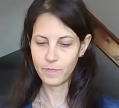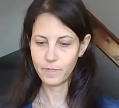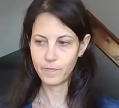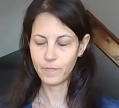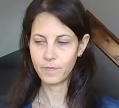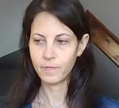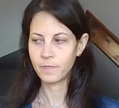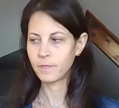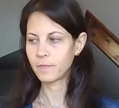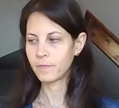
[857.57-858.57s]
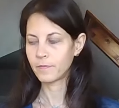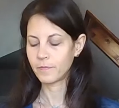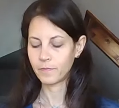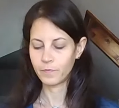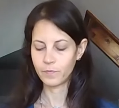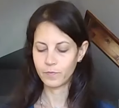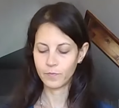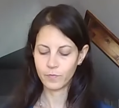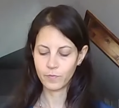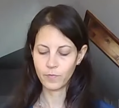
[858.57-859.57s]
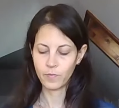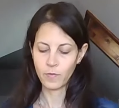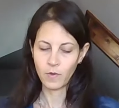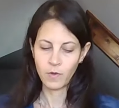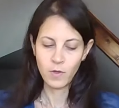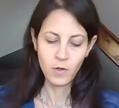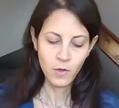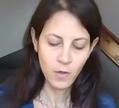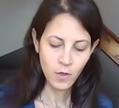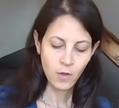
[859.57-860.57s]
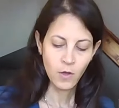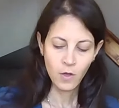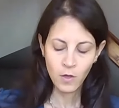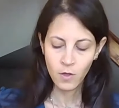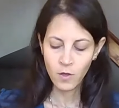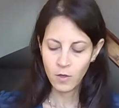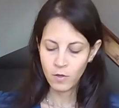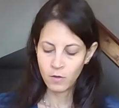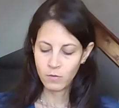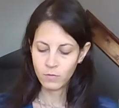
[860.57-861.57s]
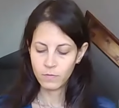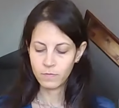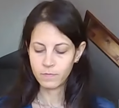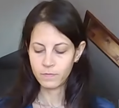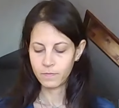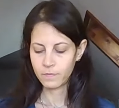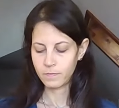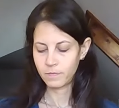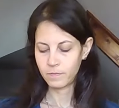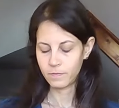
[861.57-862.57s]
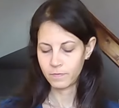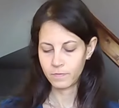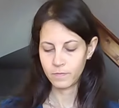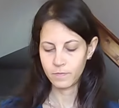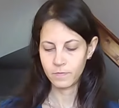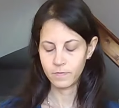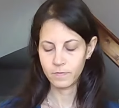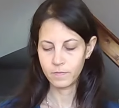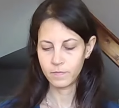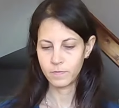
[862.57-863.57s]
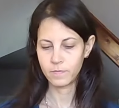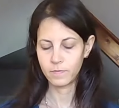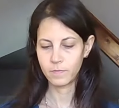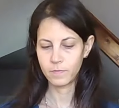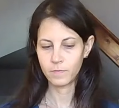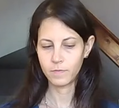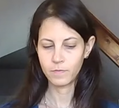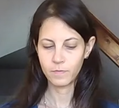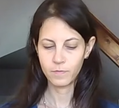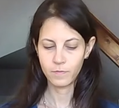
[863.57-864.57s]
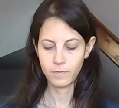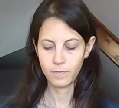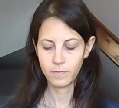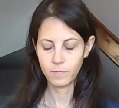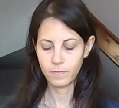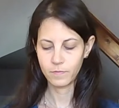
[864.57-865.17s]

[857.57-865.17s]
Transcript: (silence)